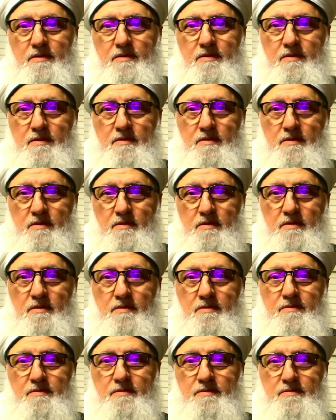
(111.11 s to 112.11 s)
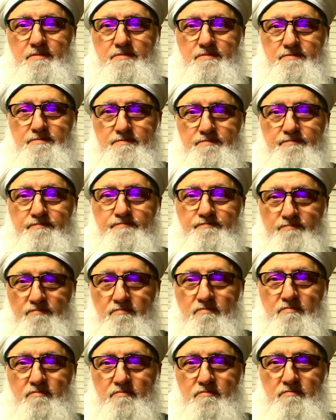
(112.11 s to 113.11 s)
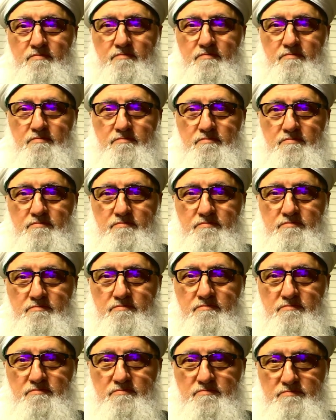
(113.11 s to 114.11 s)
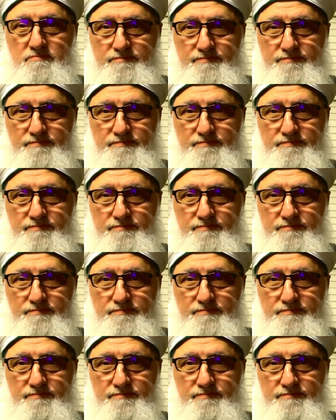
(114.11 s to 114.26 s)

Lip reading: [no speech]